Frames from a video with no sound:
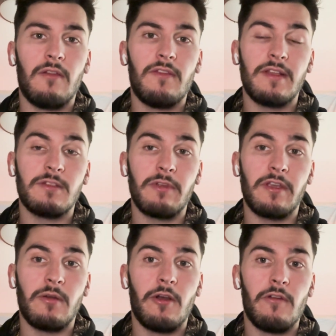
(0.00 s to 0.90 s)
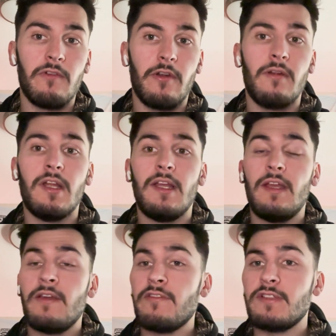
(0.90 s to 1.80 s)
things that we can go over.
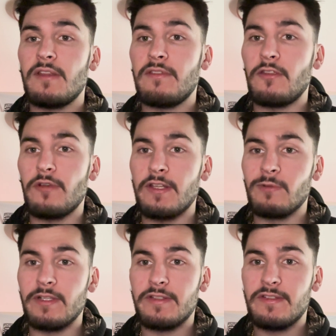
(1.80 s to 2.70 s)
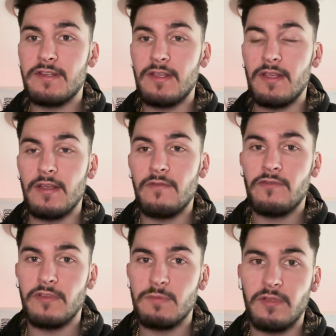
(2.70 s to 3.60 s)
If there's anything that you guys want to see
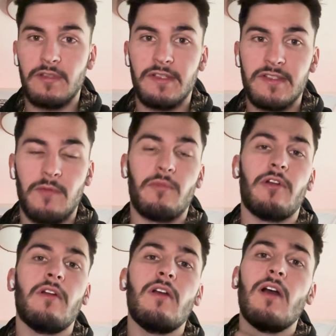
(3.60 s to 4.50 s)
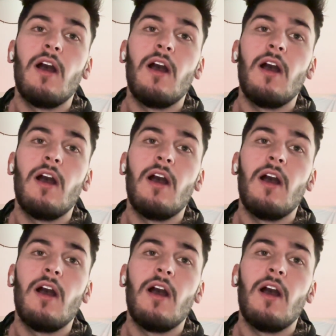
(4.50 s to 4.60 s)
for this month of December,